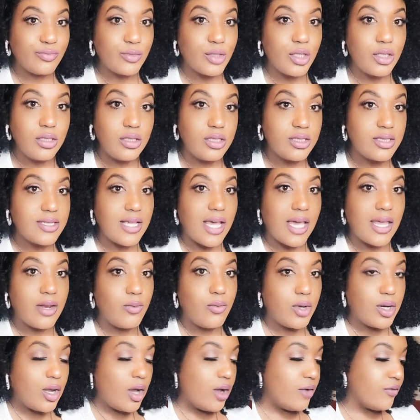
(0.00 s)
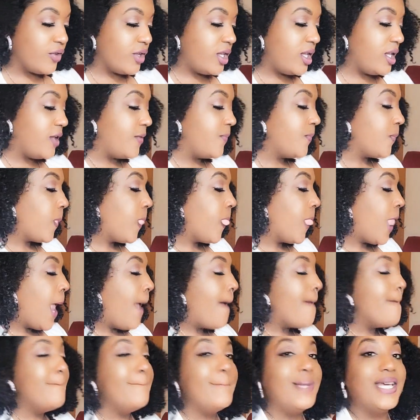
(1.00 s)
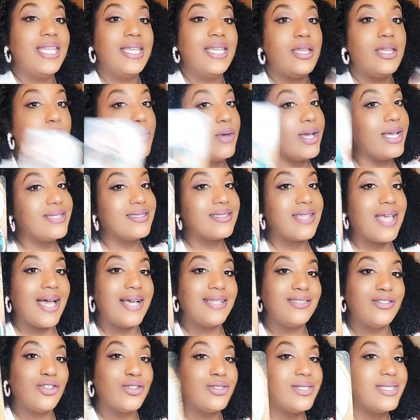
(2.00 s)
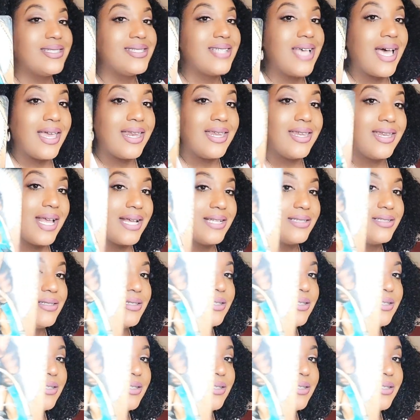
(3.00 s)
It decided want to overheat. But anyways, guys, you're deciding